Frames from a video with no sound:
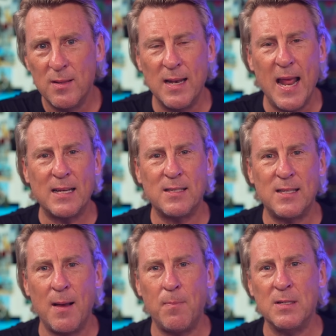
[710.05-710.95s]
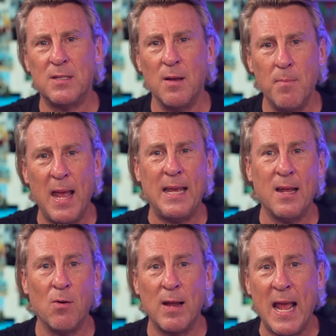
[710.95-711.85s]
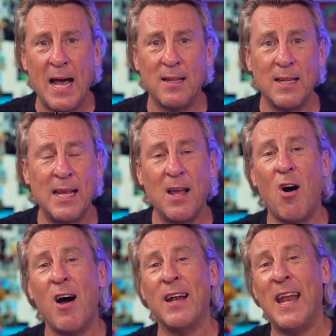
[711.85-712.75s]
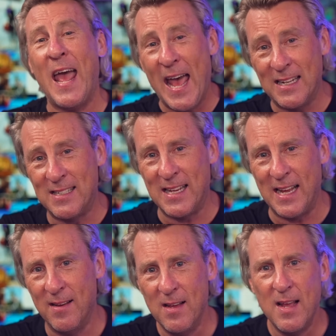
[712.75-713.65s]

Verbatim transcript: the next step is to make it a reality on Etsy.